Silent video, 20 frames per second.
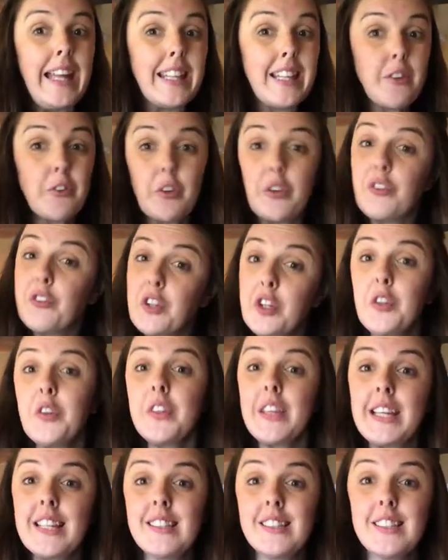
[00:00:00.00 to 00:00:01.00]
There are a few
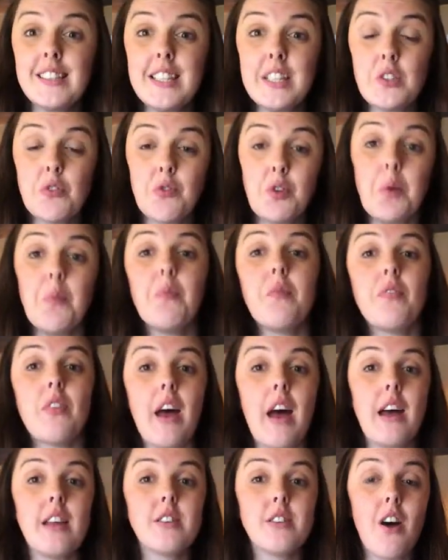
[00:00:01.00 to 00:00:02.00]
things in this room
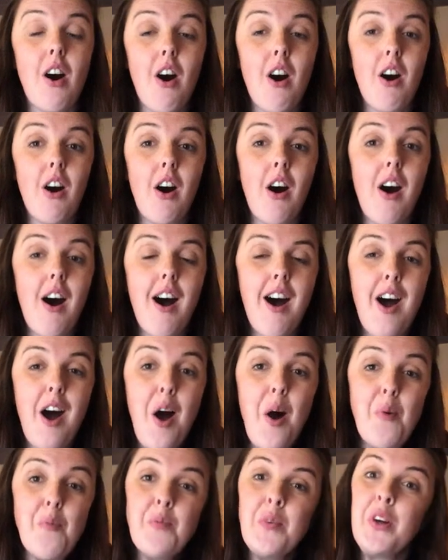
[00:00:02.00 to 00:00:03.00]
that are
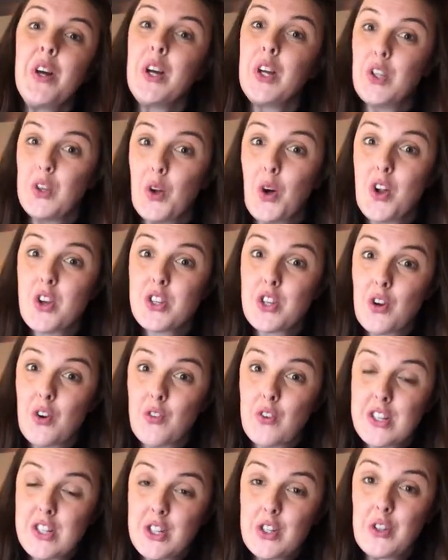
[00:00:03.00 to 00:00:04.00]
not
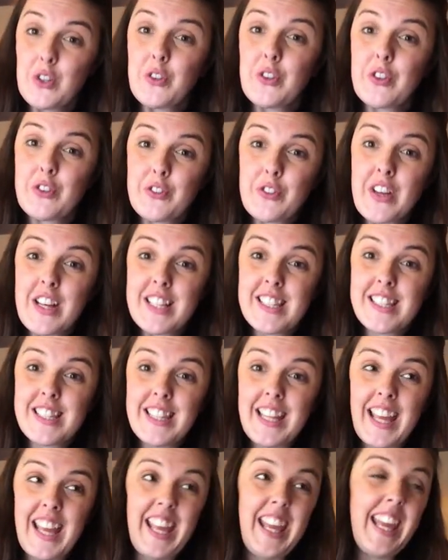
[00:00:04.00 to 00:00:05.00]
original. The first
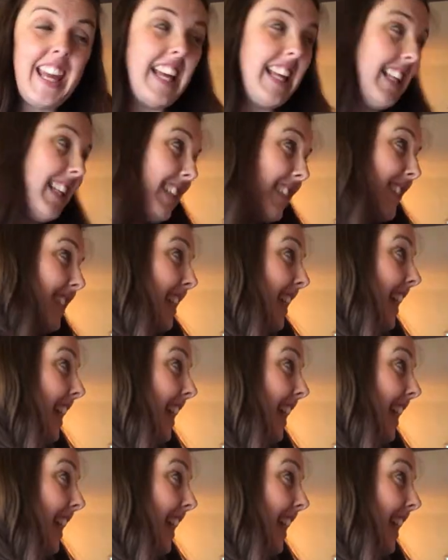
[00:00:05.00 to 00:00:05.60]
thing is